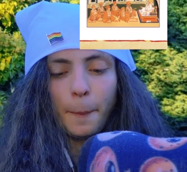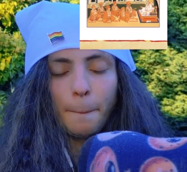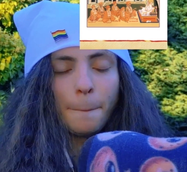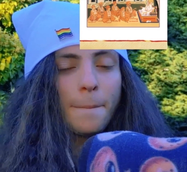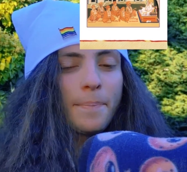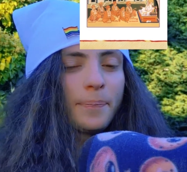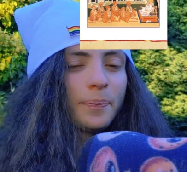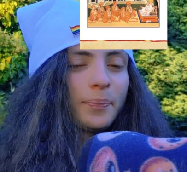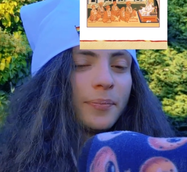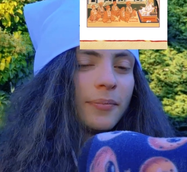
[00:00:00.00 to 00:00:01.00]

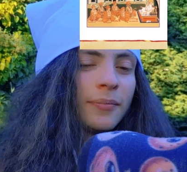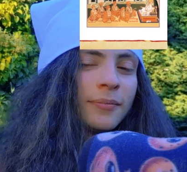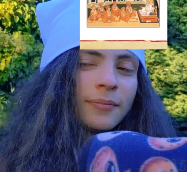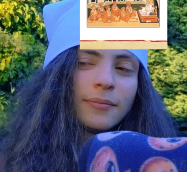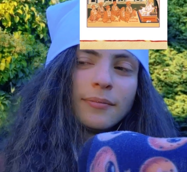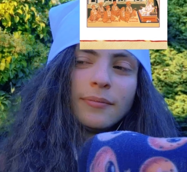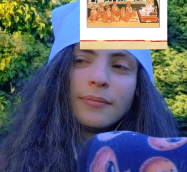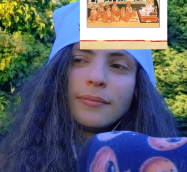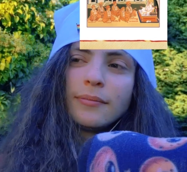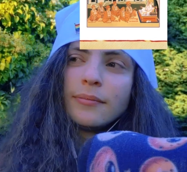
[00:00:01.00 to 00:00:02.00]

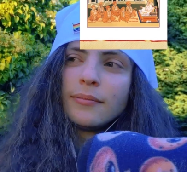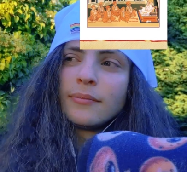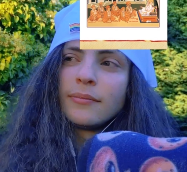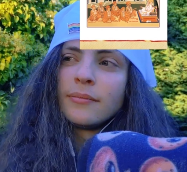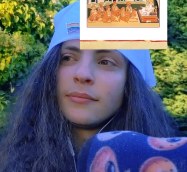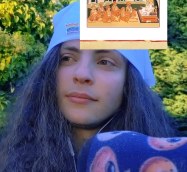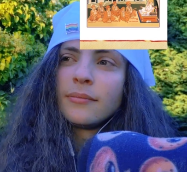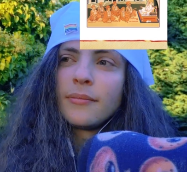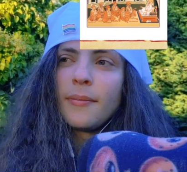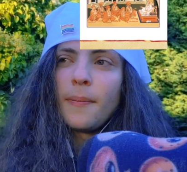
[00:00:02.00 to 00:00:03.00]

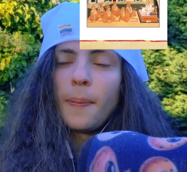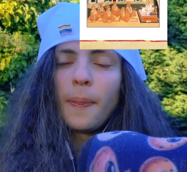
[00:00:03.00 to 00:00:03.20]
[no speech]